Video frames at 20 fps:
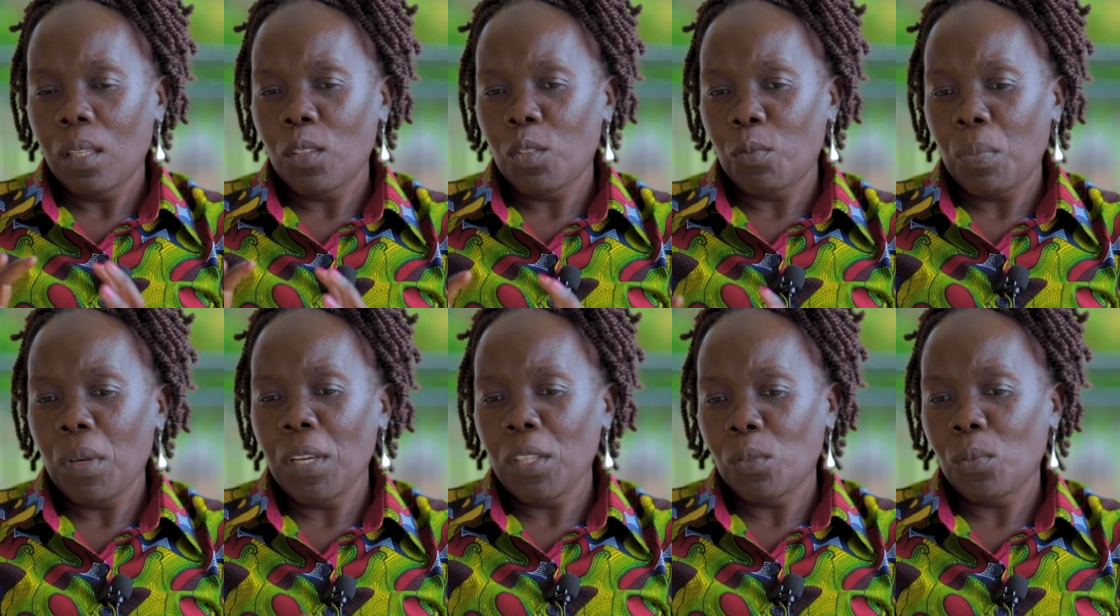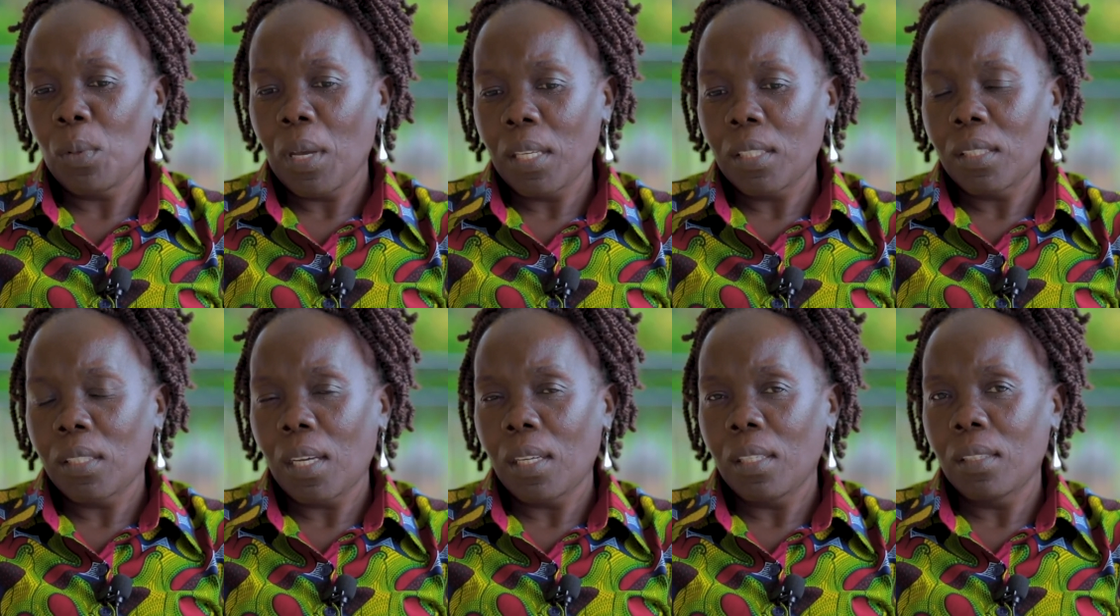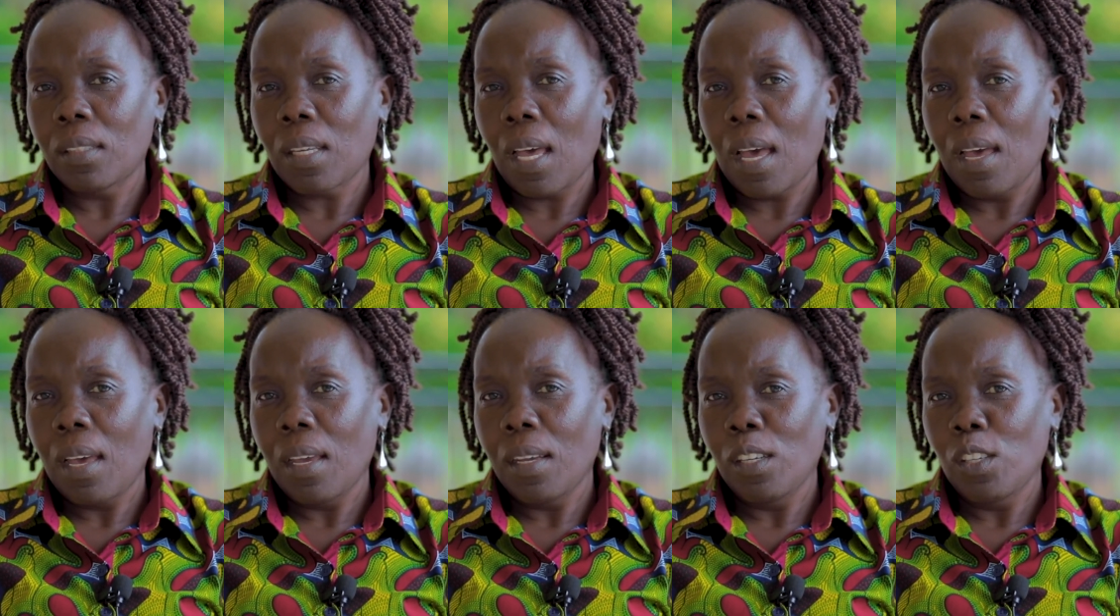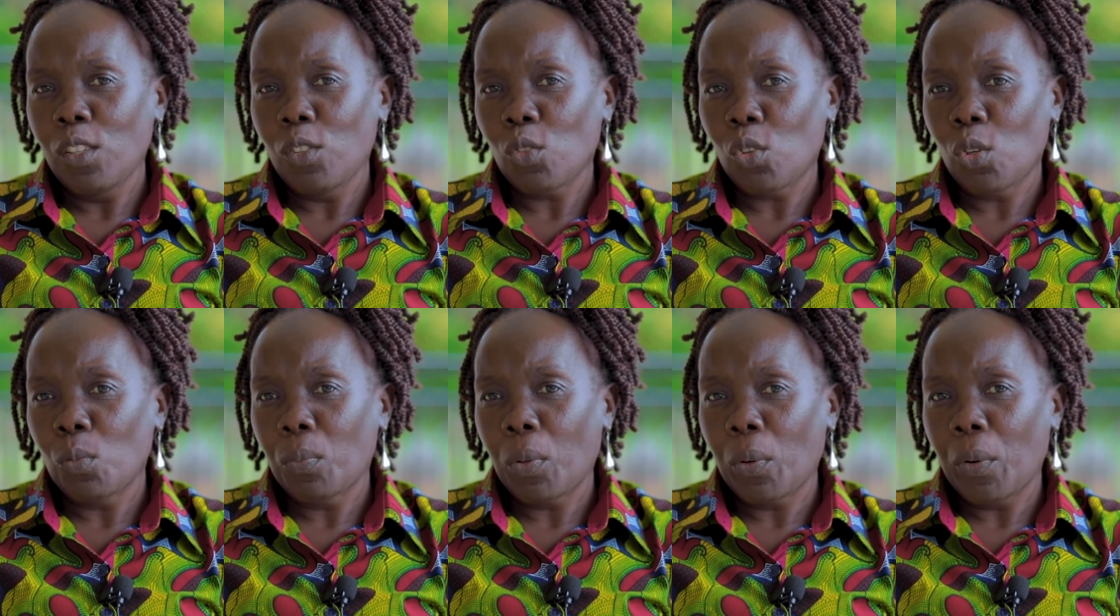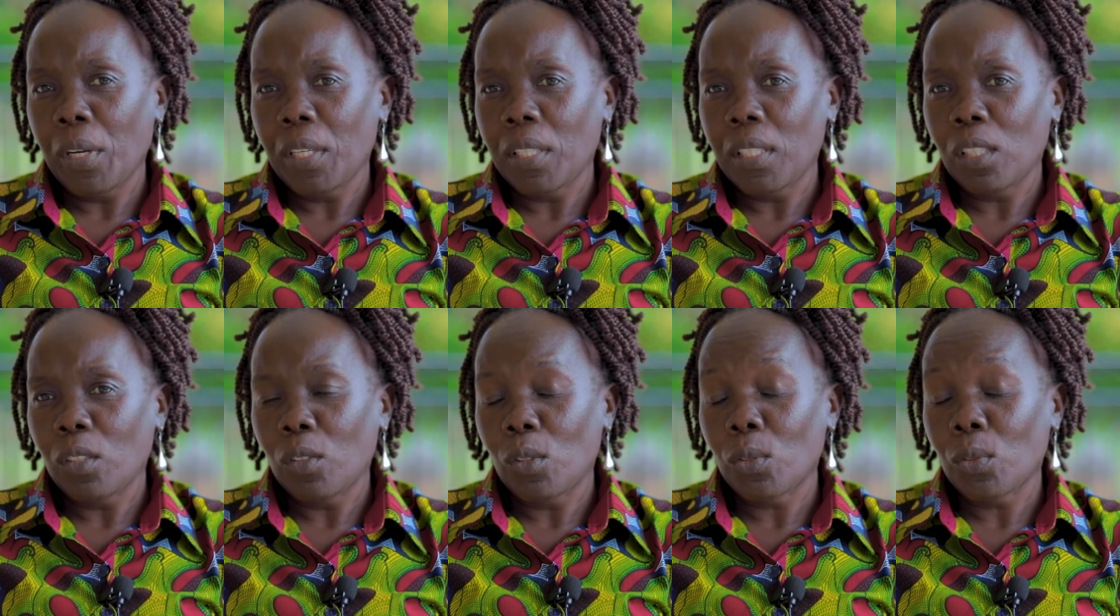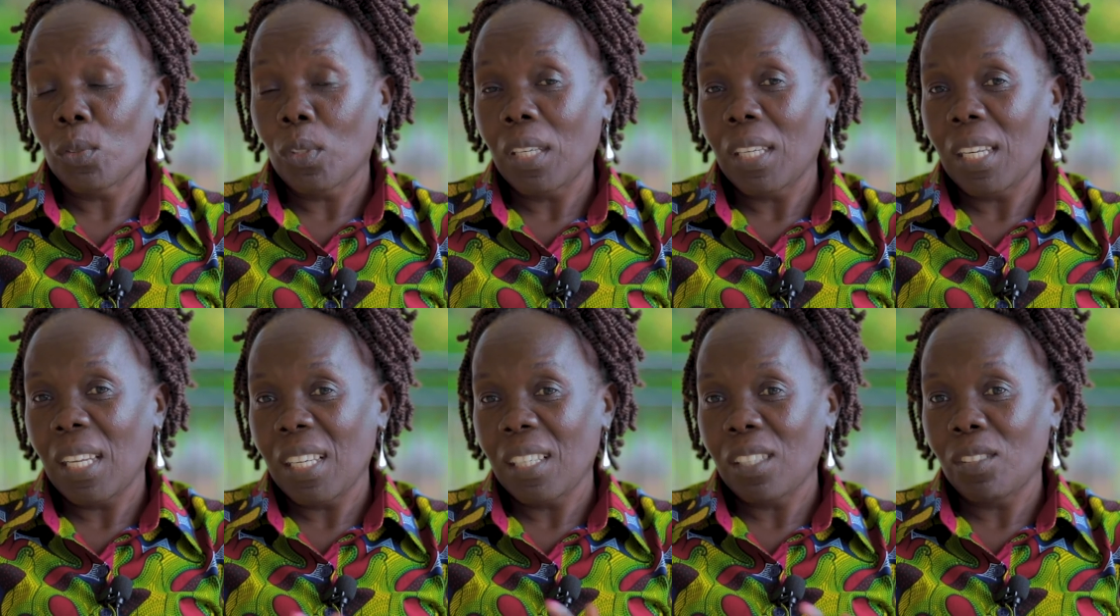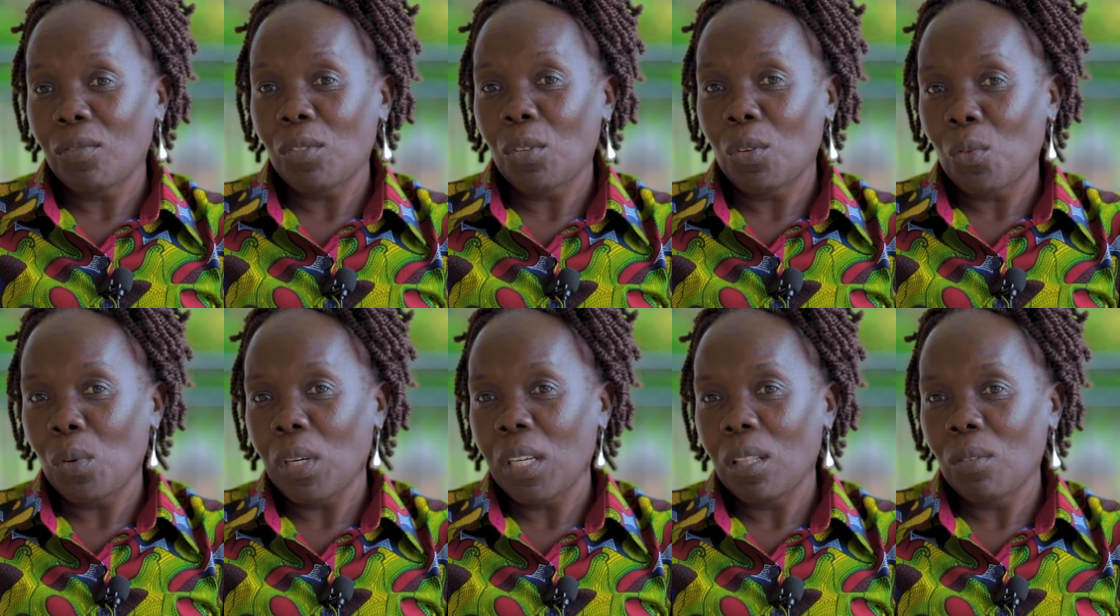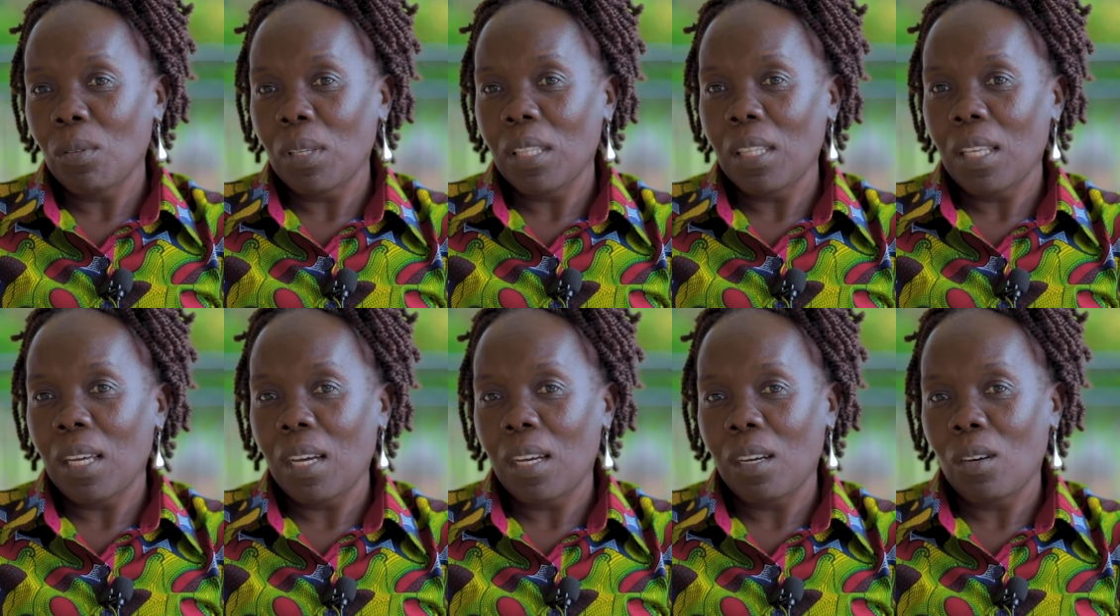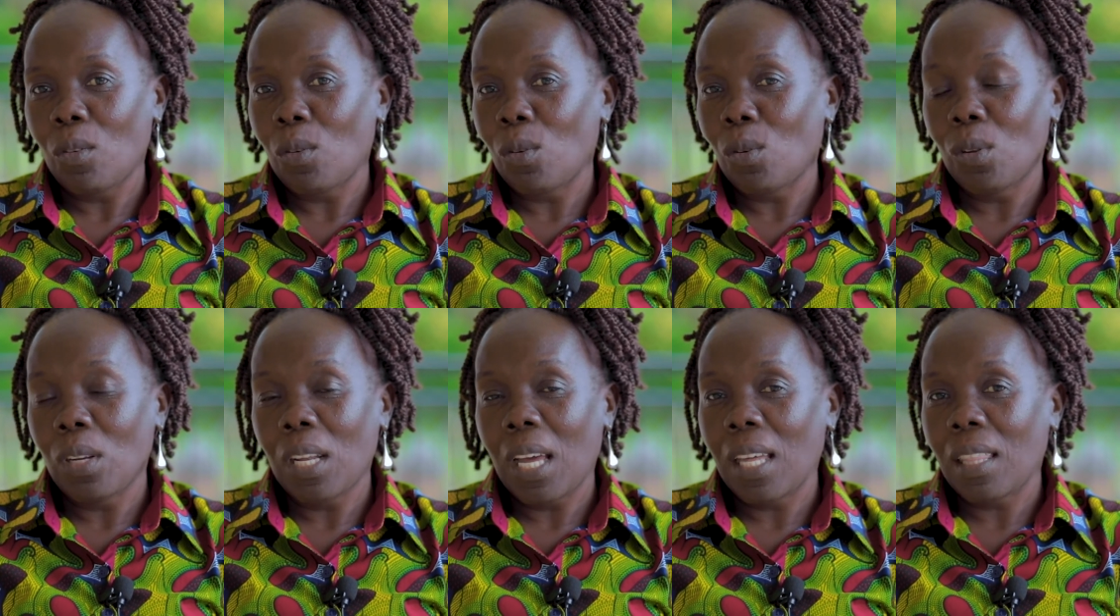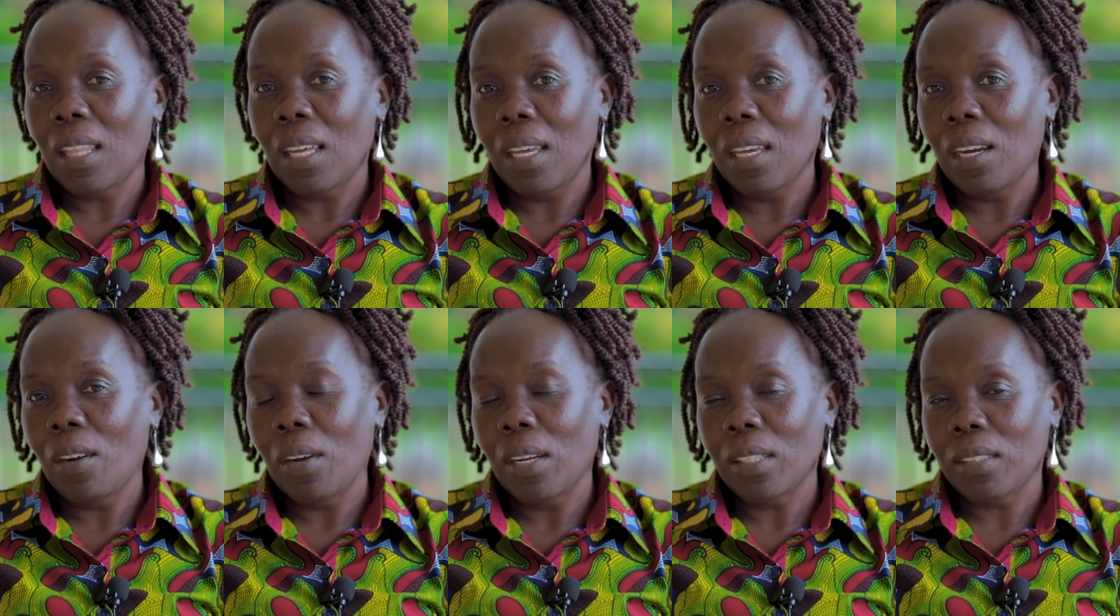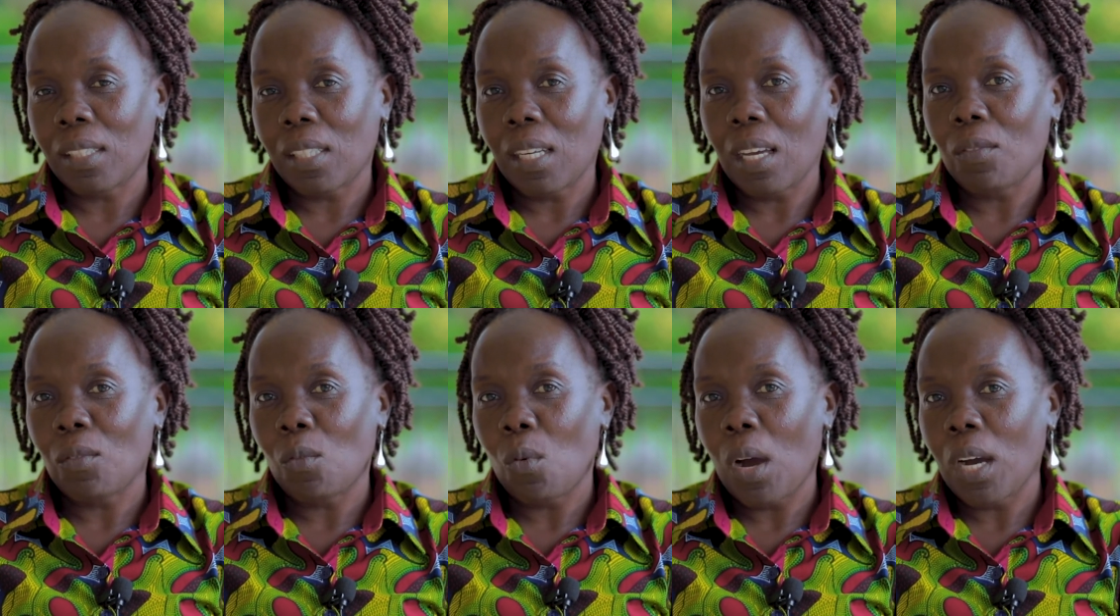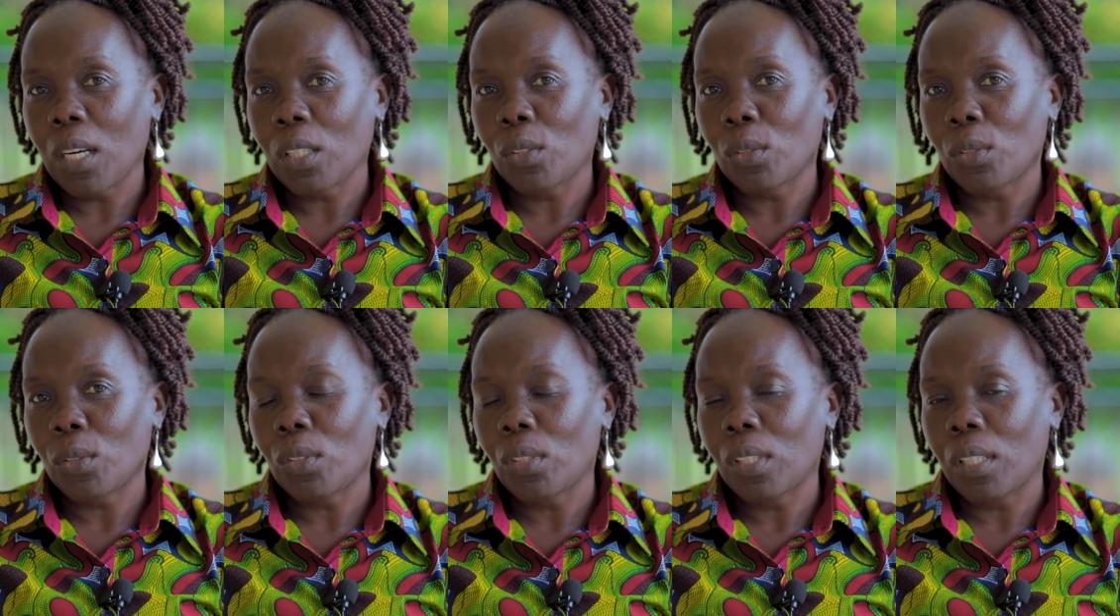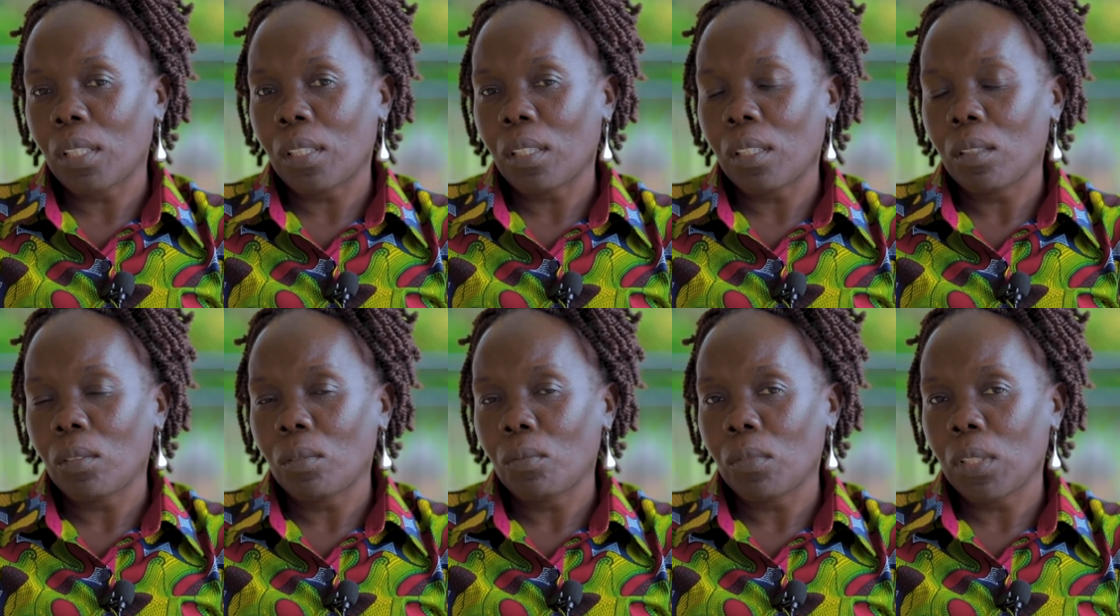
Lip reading: space where Child's Eye is operating also links very well with all other areas that I've worked on,